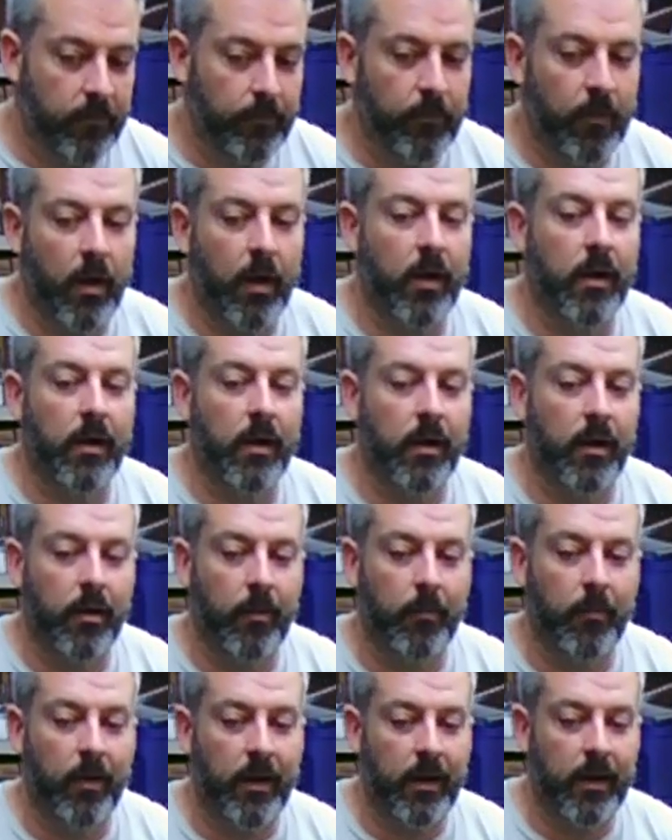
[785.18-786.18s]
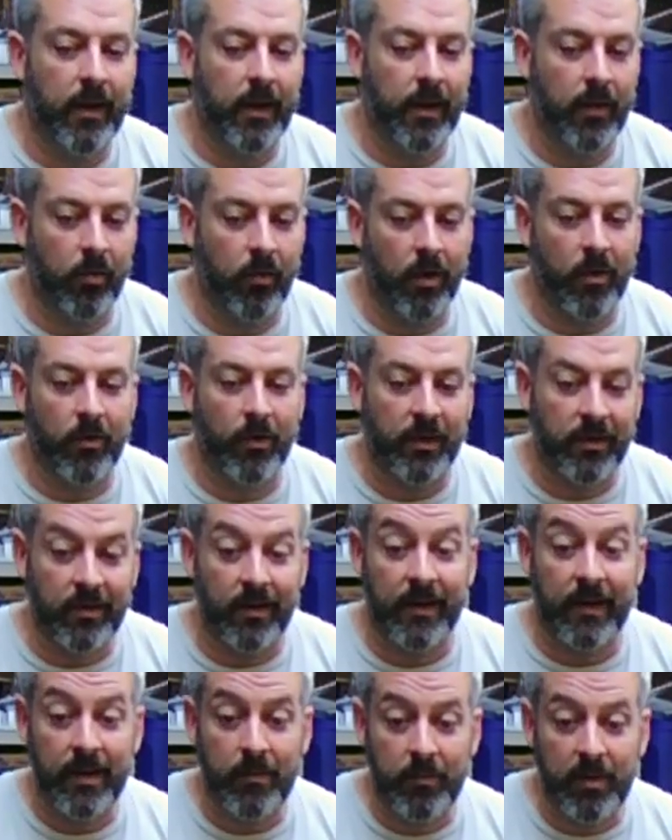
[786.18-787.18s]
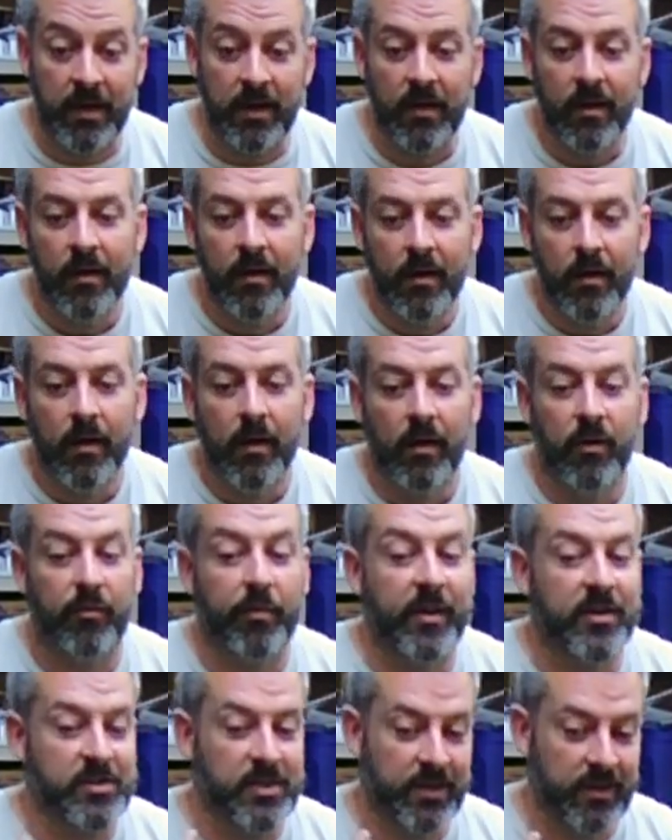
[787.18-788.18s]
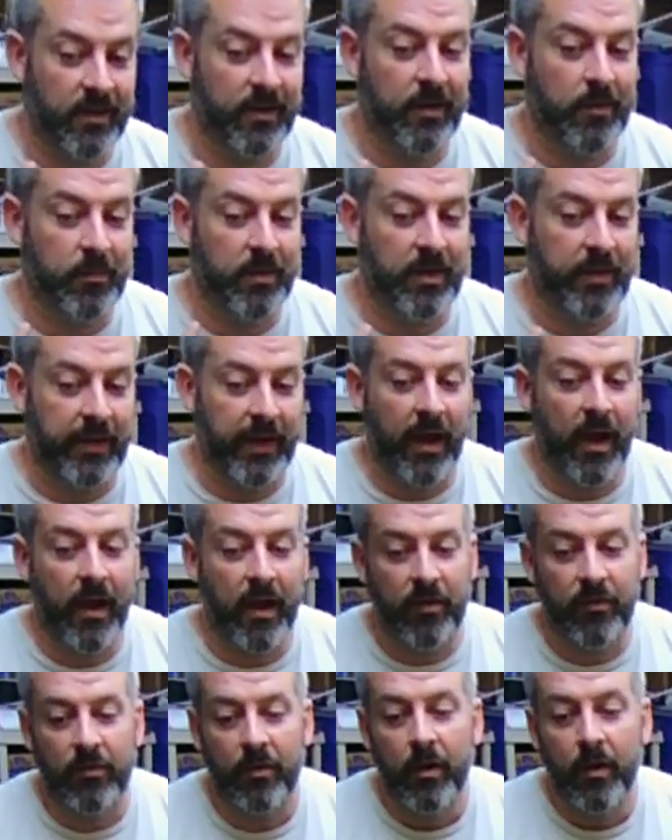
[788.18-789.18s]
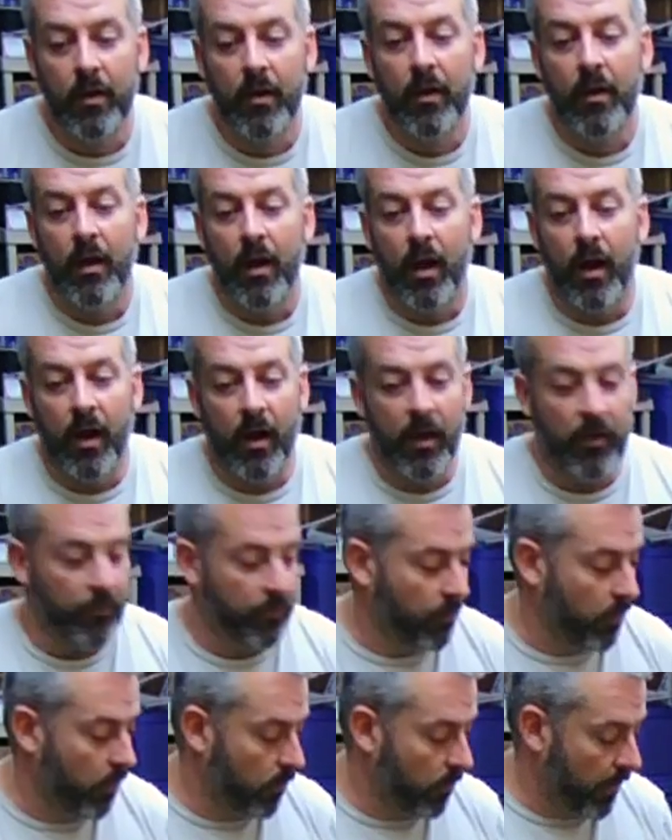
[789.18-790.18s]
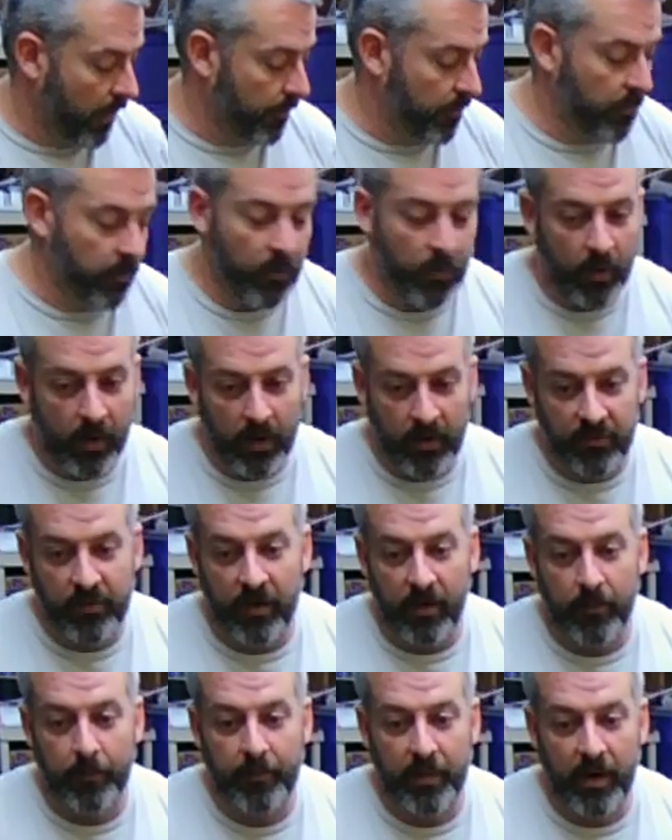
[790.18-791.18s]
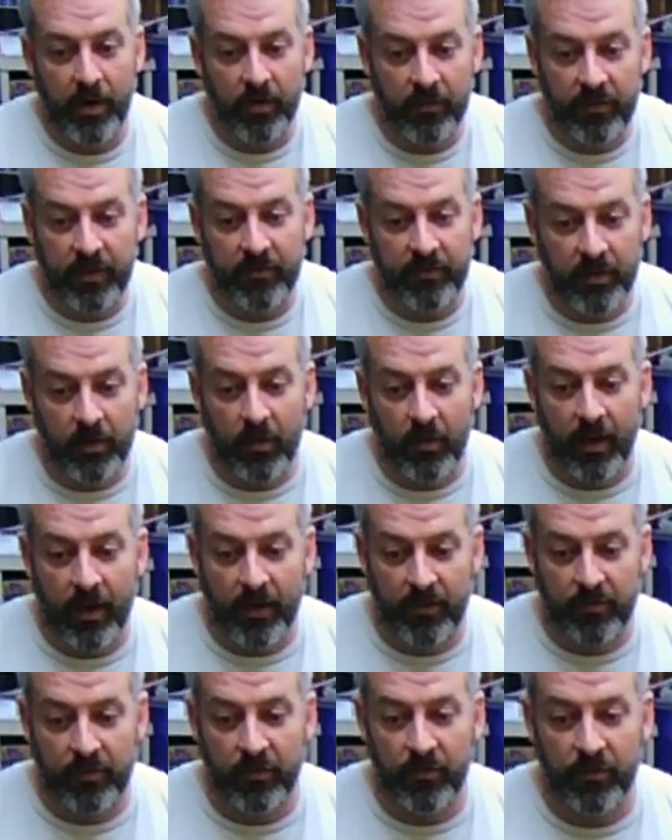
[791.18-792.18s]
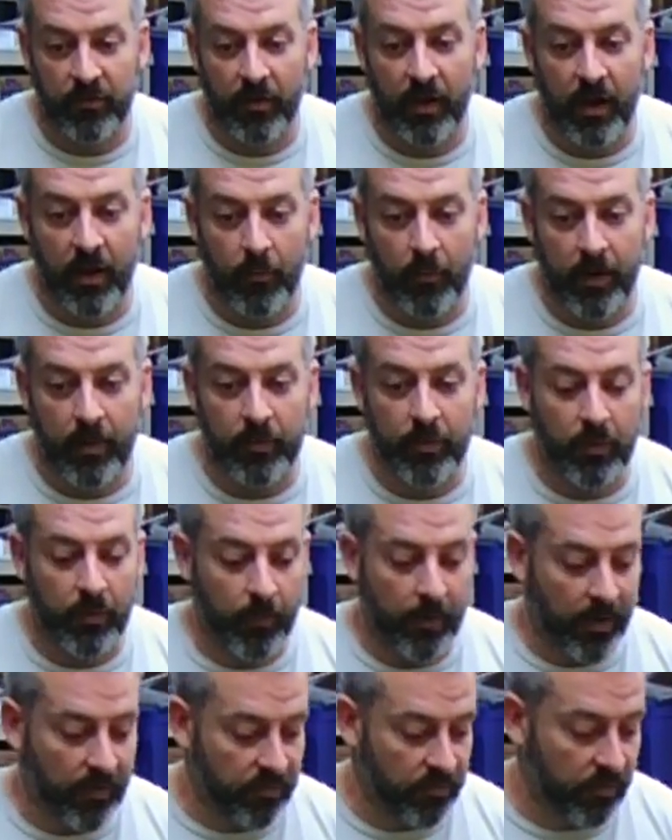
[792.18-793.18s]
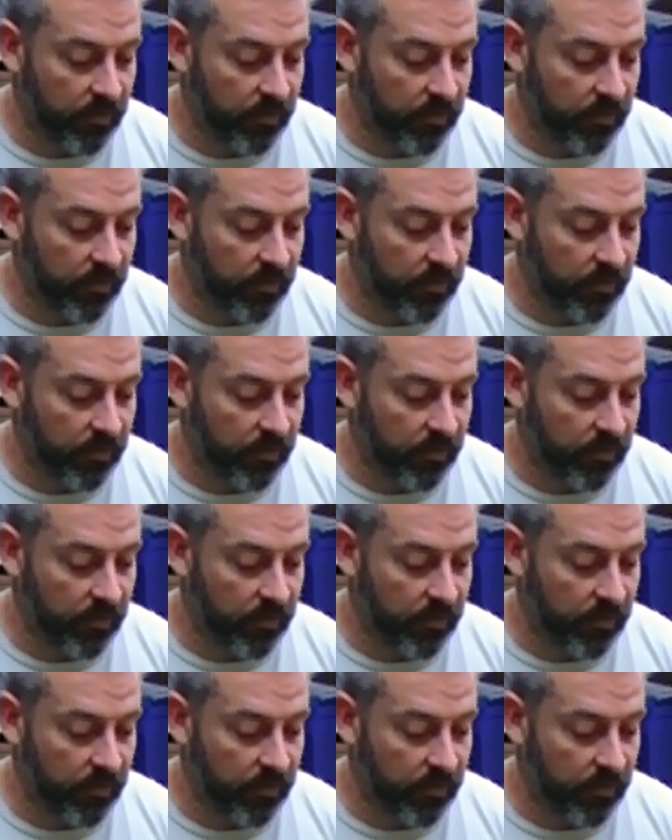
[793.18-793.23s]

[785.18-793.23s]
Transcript: and luckily it didn't hit me, especially it didn't hit me in the eyes. So I'm going to be wearing a pair of safety glasses when I'm doing the rest of these,